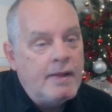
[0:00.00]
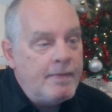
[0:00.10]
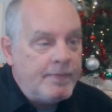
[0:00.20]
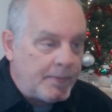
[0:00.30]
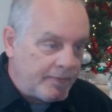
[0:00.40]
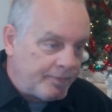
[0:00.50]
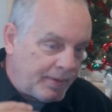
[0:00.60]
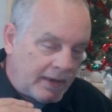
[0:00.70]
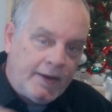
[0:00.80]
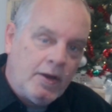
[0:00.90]
they would have
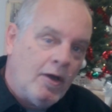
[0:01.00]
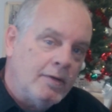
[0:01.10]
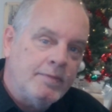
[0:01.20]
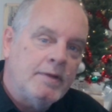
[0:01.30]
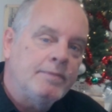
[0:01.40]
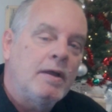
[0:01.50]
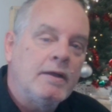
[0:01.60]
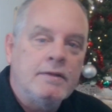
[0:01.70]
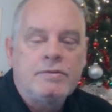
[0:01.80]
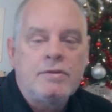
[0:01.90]
played all of their
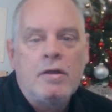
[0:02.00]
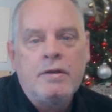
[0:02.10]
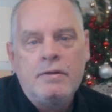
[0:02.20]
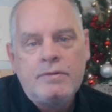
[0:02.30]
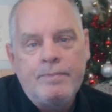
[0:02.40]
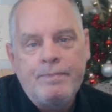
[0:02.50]
fucking starters,